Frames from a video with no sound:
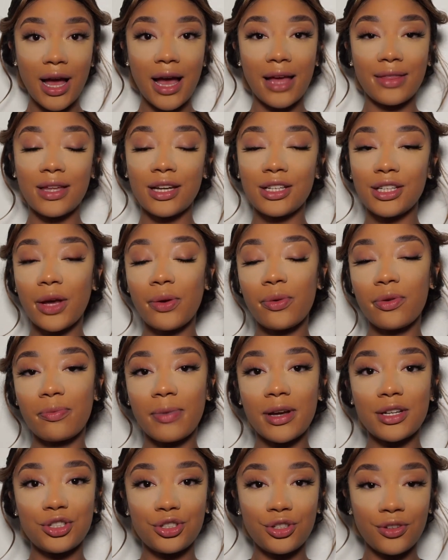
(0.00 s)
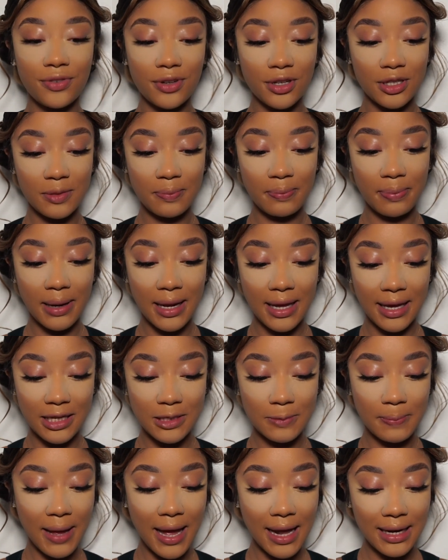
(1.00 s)
I then go with my Juvia's Place
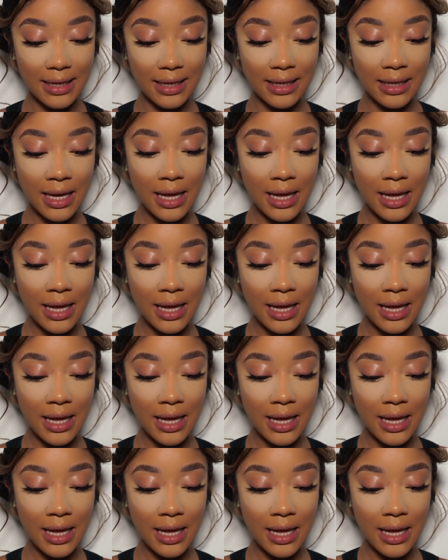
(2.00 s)
palette,